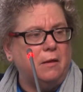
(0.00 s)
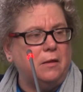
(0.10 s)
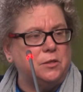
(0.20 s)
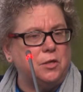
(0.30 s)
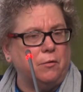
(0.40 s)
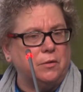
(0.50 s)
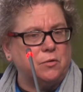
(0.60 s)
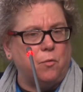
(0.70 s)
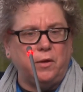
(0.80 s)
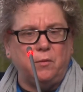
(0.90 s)
This year
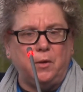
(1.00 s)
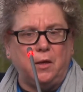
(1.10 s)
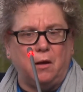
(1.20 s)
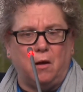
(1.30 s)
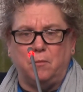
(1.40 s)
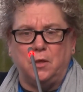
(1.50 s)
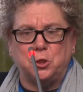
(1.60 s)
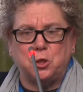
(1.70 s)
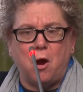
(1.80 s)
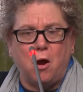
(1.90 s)
it's going to be in
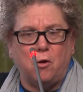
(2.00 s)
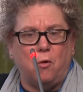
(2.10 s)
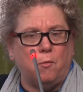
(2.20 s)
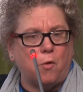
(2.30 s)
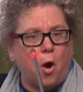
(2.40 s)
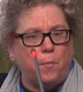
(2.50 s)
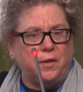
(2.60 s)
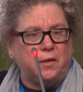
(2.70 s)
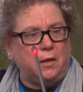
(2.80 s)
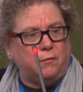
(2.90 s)
Chicago, and we're
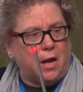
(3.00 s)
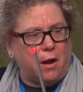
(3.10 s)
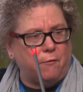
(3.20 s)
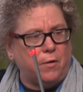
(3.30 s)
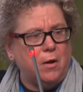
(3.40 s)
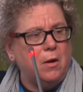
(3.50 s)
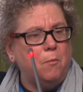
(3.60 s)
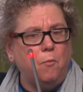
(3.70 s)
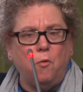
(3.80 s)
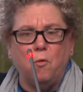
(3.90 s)
hoping to even have
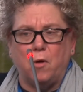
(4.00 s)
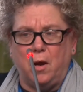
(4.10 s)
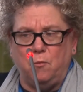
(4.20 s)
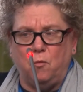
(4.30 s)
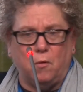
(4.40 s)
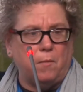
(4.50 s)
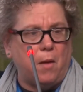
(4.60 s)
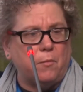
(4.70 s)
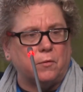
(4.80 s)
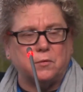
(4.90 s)
more and more
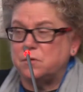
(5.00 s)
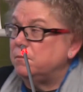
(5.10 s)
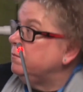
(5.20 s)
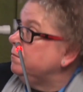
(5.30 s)
members.